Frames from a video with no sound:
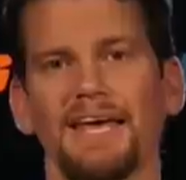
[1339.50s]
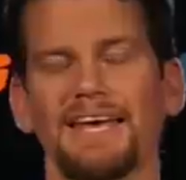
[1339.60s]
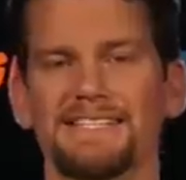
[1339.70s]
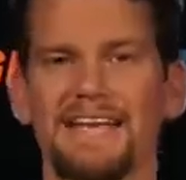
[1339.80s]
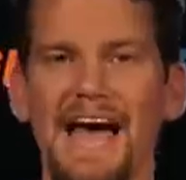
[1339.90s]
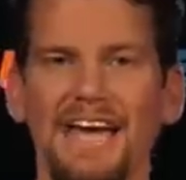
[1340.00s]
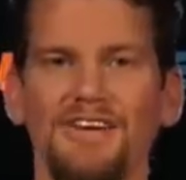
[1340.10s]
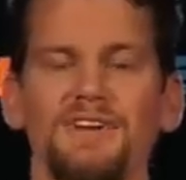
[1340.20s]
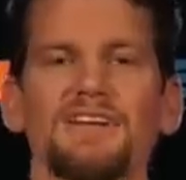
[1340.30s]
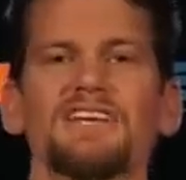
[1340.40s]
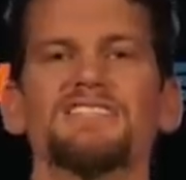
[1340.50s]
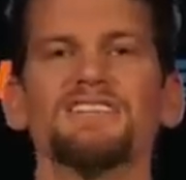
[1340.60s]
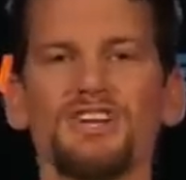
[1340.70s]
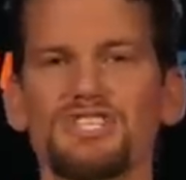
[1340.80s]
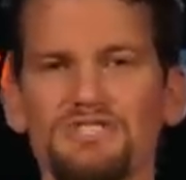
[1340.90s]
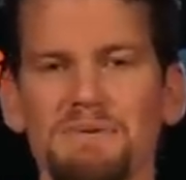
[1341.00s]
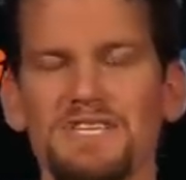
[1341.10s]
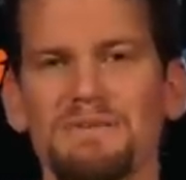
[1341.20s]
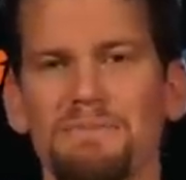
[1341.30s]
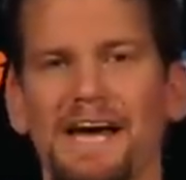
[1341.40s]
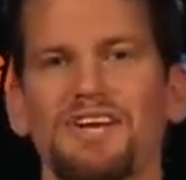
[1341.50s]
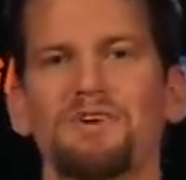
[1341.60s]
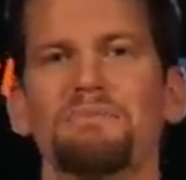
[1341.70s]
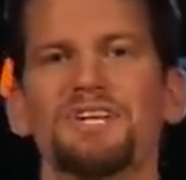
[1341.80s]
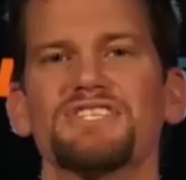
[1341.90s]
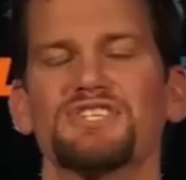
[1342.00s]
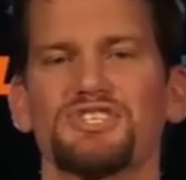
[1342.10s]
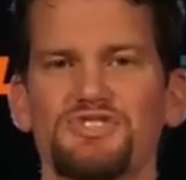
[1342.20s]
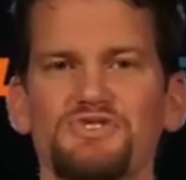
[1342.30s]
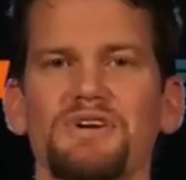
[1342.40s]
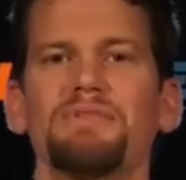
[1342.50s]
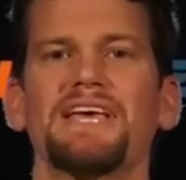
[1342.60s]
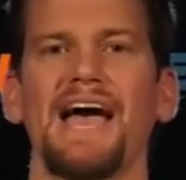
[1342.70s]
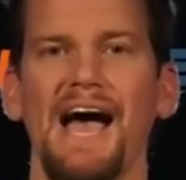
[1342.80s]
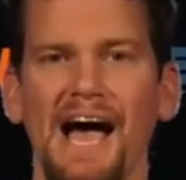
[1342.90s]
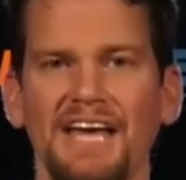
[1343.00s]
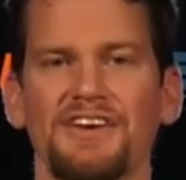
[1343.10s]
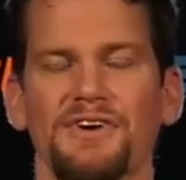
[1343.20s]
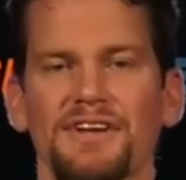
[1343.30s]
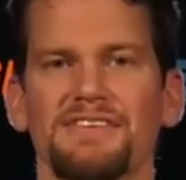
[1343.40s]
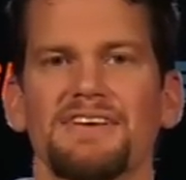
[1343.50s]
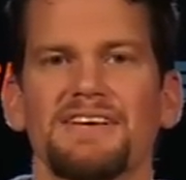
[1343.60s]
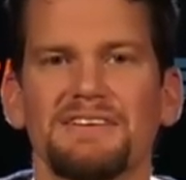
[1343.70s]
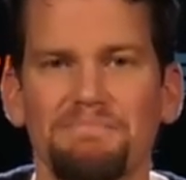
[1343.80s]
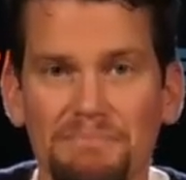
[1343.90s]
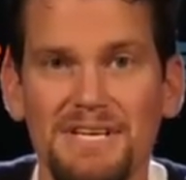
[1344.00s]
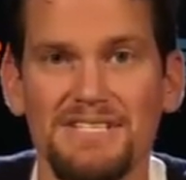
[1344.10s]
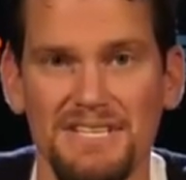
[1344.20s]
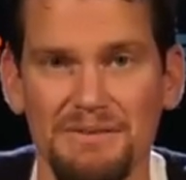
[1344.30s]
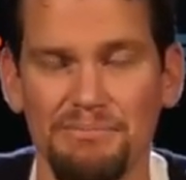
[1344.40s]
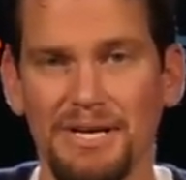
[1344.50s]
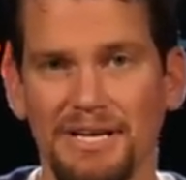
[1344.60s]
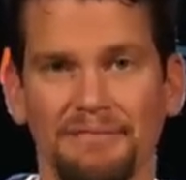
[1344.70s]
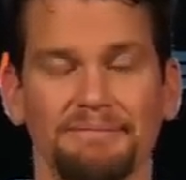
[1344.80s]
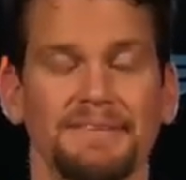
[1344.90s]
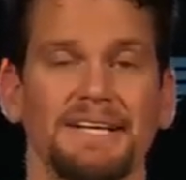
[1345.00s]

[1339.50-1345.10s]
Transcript: It's accurate. It's not just P C P accurate, but it's an extremely accurate P C P.